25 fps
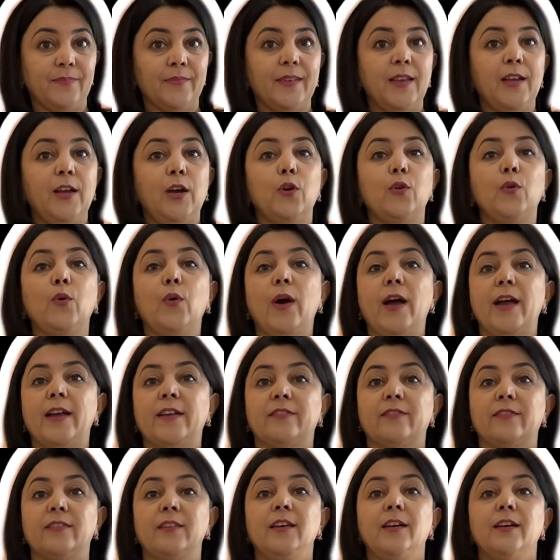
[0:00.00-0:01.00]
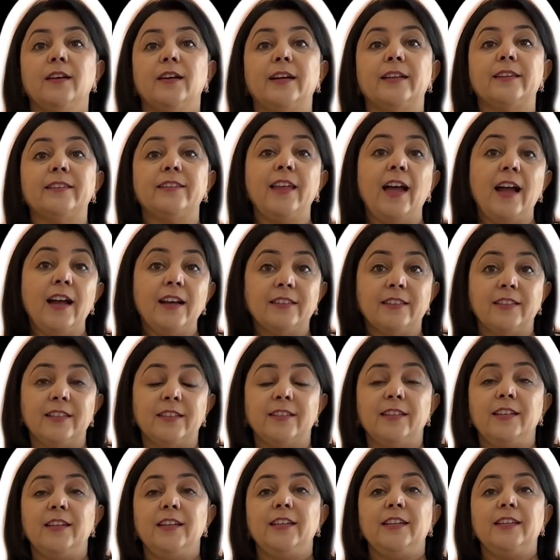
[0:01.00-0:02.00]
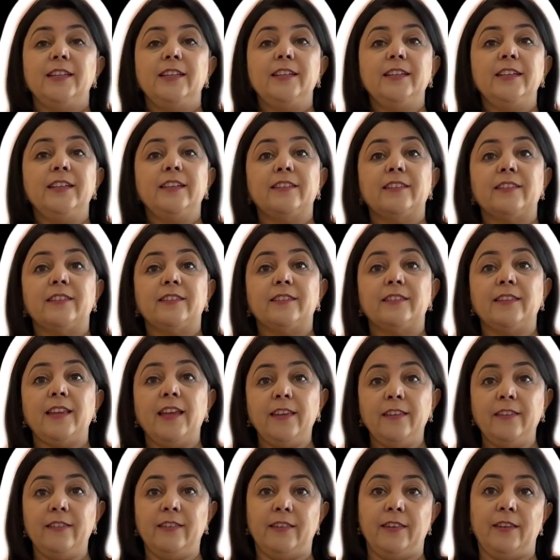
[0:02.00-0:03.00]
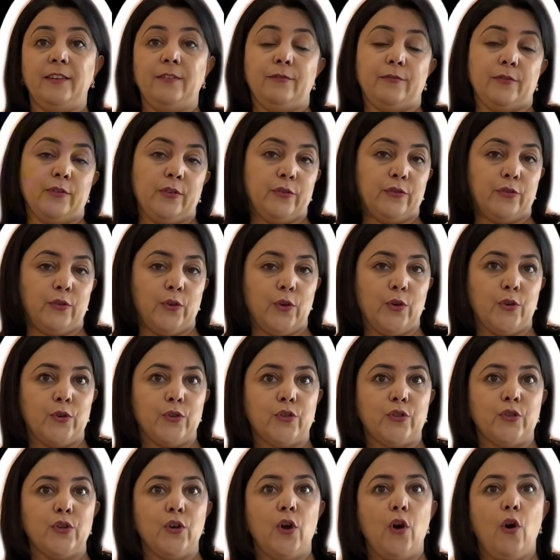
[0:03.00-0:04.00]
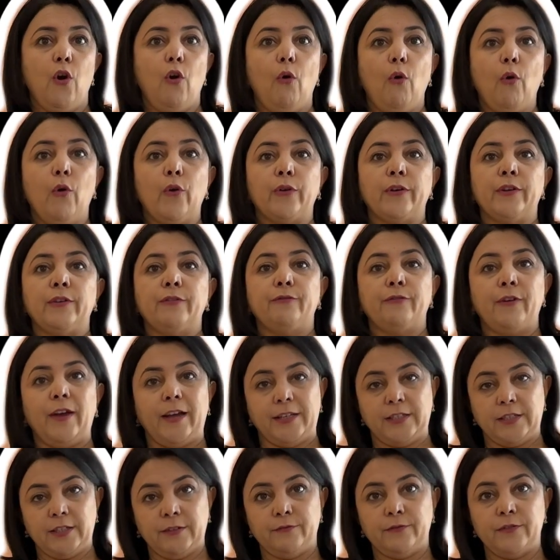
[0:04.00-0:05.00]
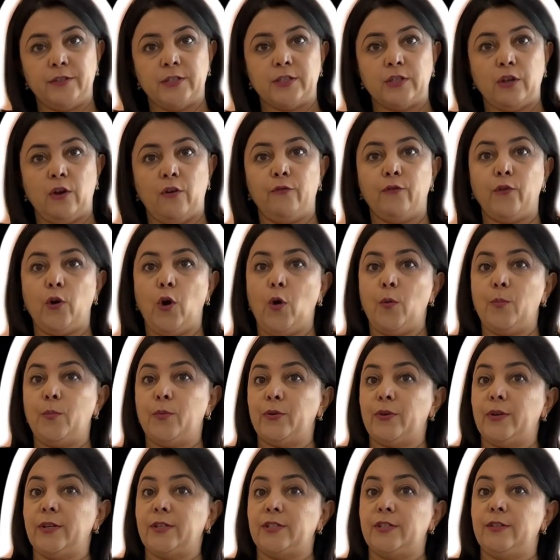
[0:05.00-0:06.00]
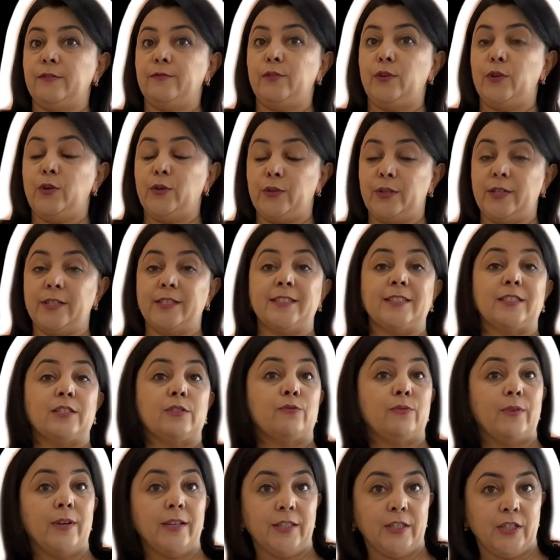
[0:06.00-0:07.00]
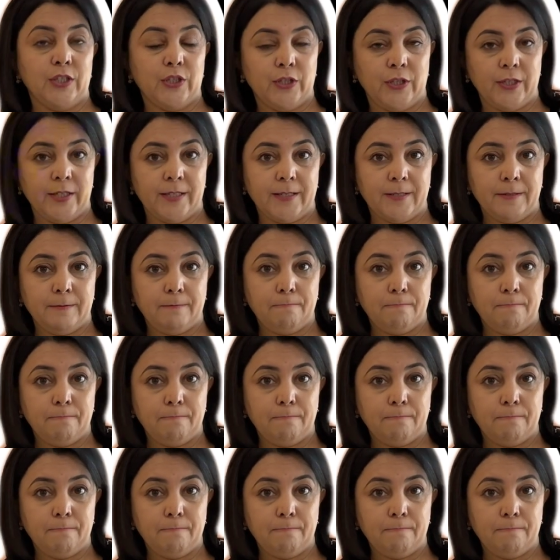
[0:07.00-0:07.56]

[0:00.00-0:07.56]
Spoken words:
who has conducted extensive research on effectiveness of cooperative learning strategies.